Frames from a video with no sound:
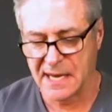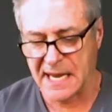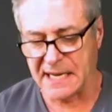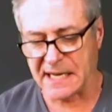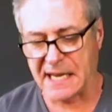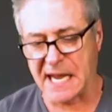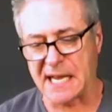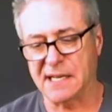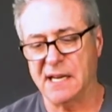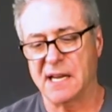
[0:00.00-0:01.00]
And
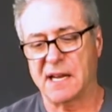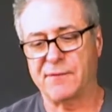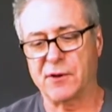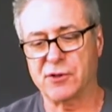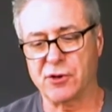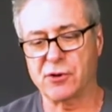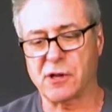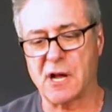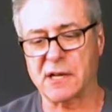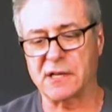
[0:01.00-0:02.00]
again, if you do
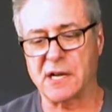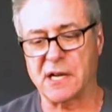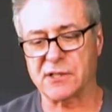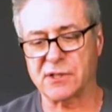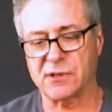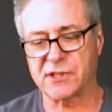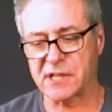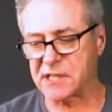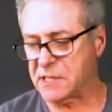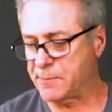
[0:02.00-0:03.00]
clog a nozzle,
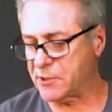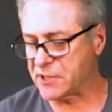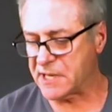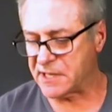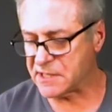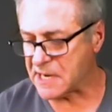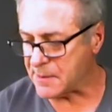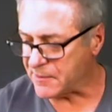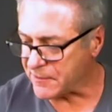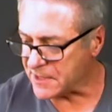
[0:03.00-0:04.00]
60% of the
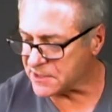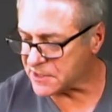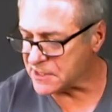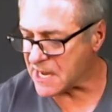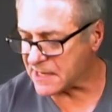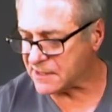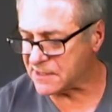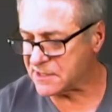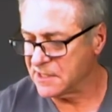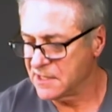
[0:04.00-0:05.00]
time, if I just knock
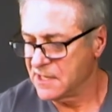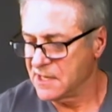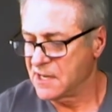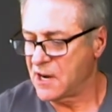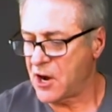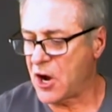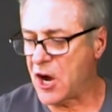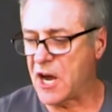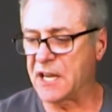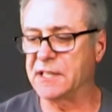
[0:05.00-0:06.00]
this
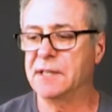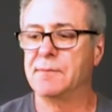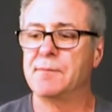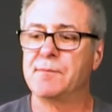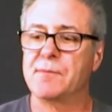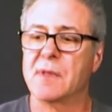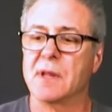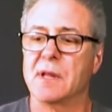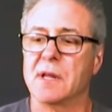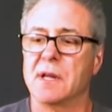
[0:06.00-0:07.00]
on
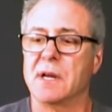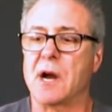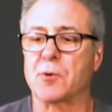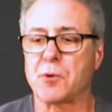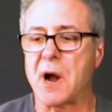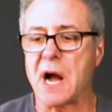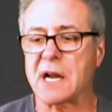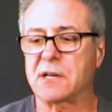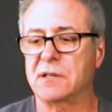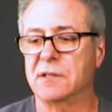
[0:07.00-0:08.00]
a
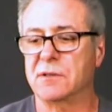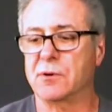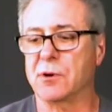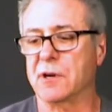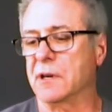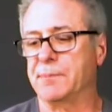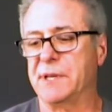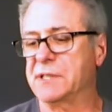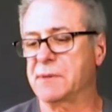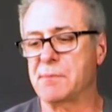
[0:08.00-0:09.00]
rock or a
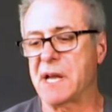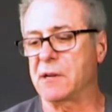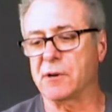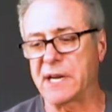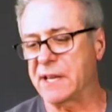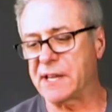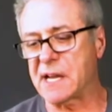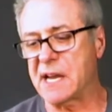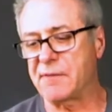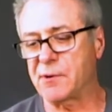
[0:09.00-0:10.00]
piece of metal or anything
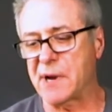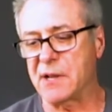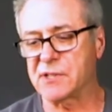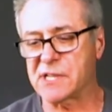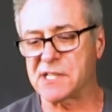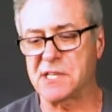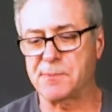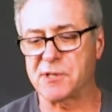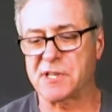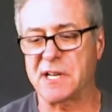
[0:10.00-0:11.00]
I have around,
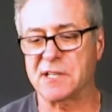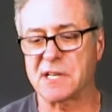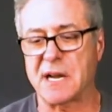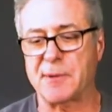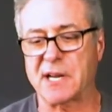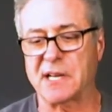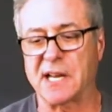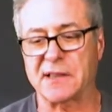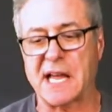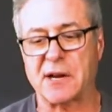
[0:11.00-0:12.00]
60% of the time I can
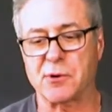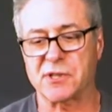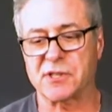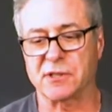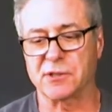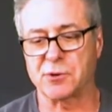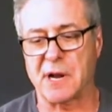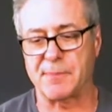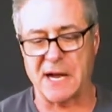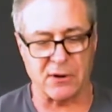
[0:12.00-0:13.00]
get that crystal to
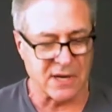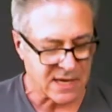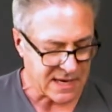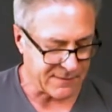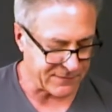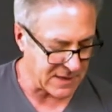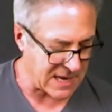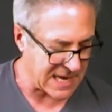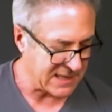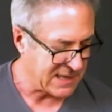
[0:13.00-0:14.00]
drop out. If
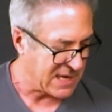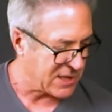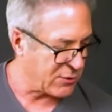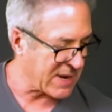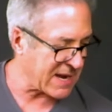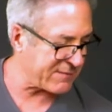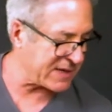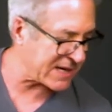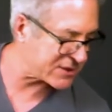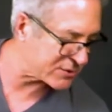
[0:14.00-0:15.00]
not, you have an
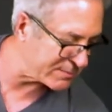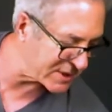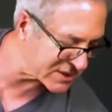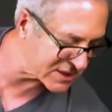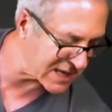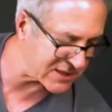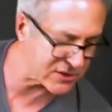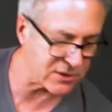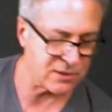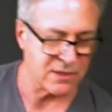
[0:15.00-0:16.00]
ExtremeMist
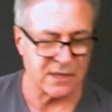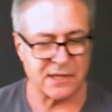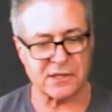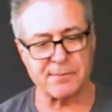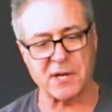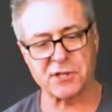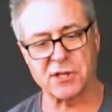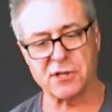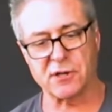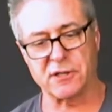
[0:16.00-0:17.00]
nozzle, as I
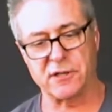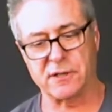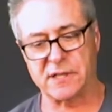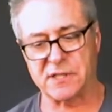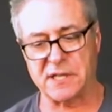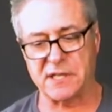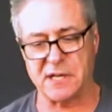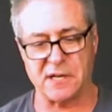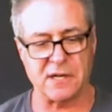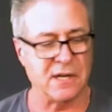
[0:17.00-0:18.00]
mentioned earlier, that's in
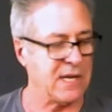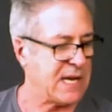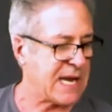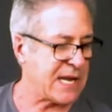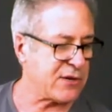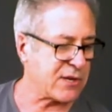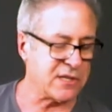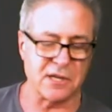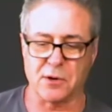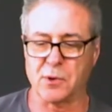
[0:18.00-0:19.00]
here, and you can
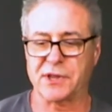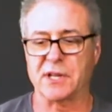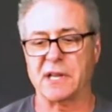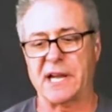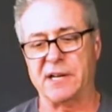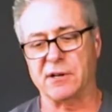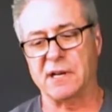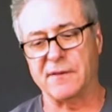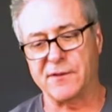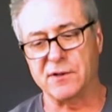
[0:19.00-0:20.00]
deal with it later.
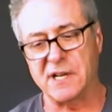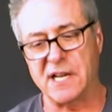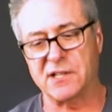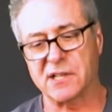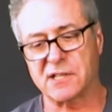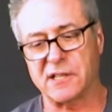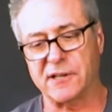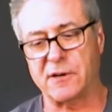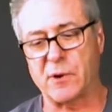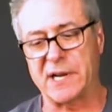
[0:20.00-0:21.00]
If you need to
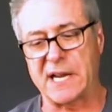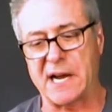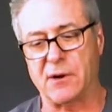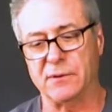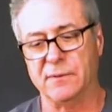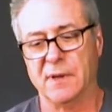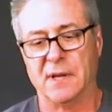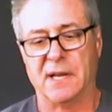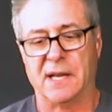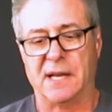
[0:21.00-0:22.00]
clear one out
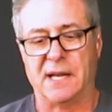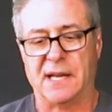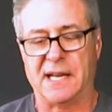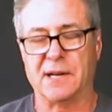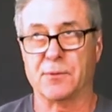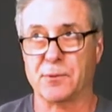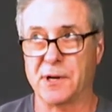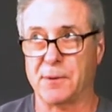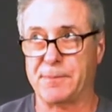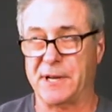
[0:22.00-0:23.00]
in a
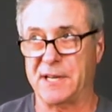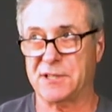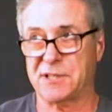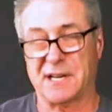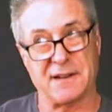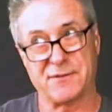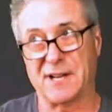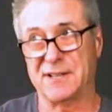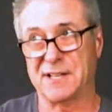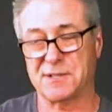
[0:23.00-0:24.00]
real pinch, I've
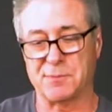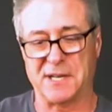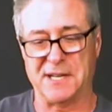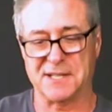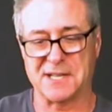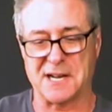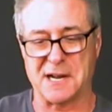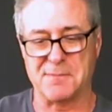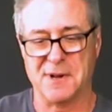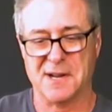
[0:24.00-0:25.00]
done this many a
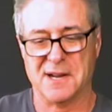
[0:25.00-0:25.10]
time,